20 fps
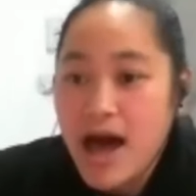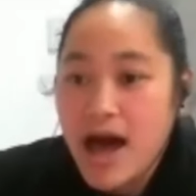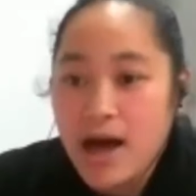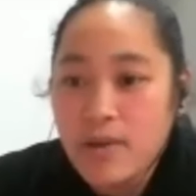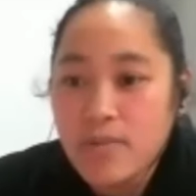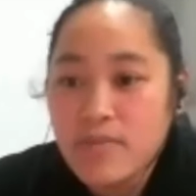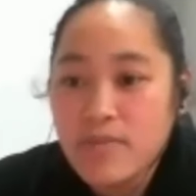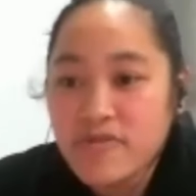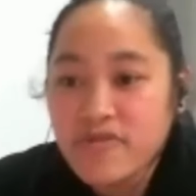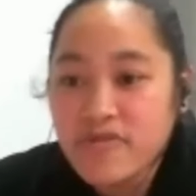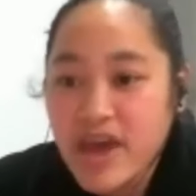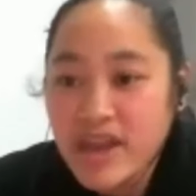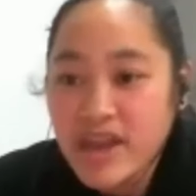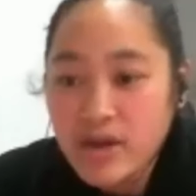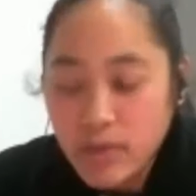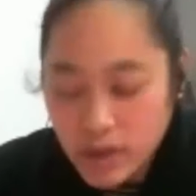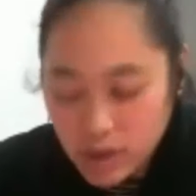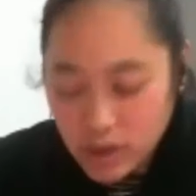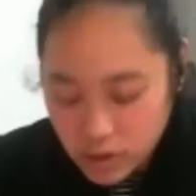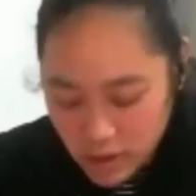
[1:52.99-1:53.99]

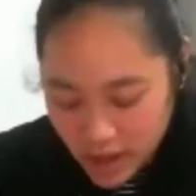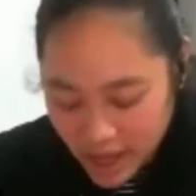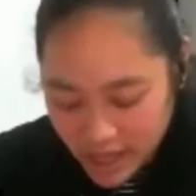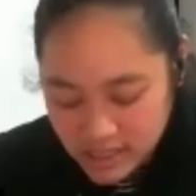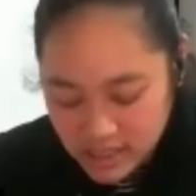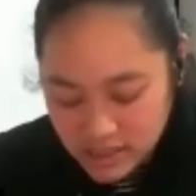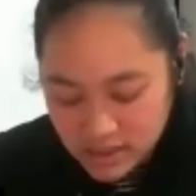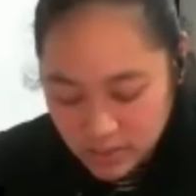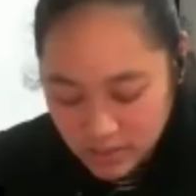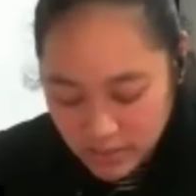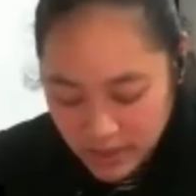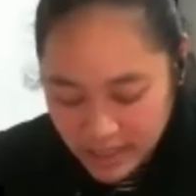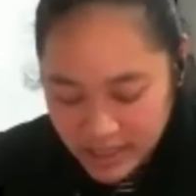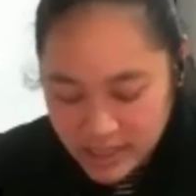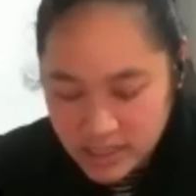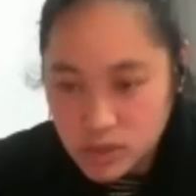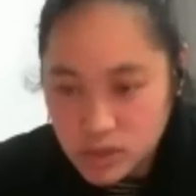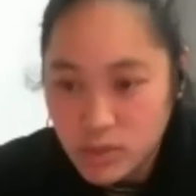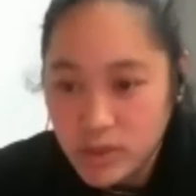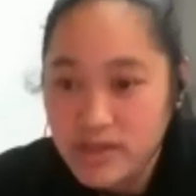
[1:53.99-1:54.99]
for anyone who hasn't
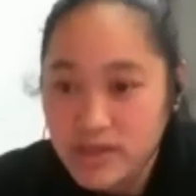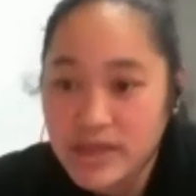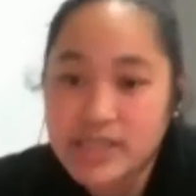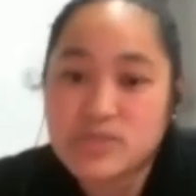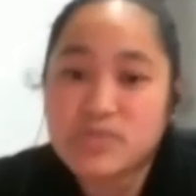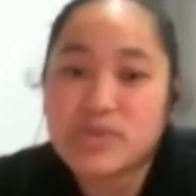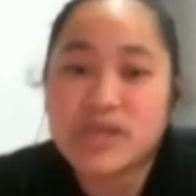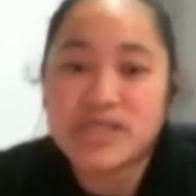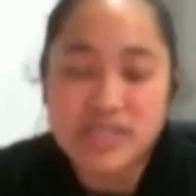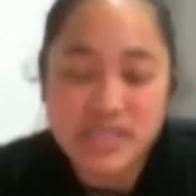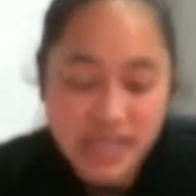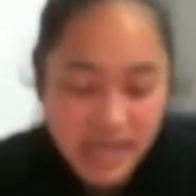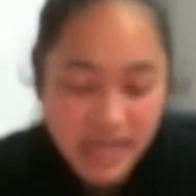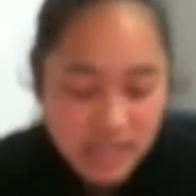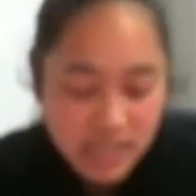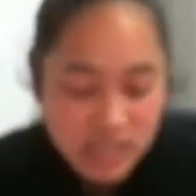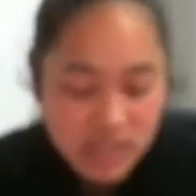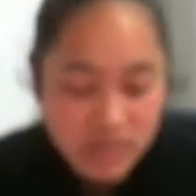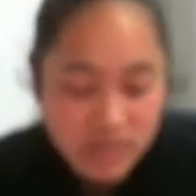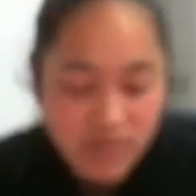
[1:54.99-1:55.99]
been to one of these
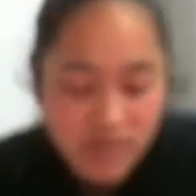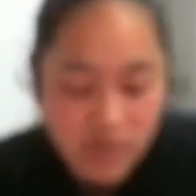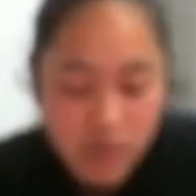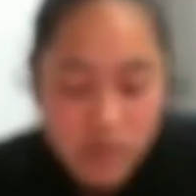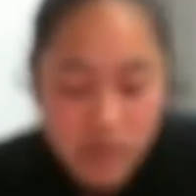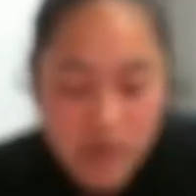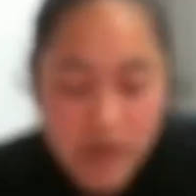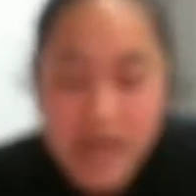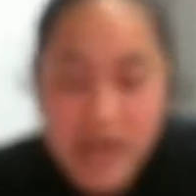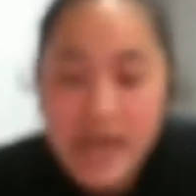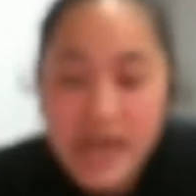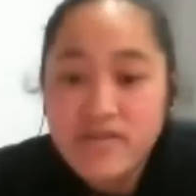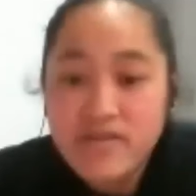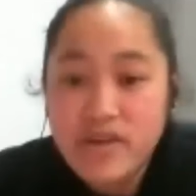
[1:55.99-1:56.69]
presentations before,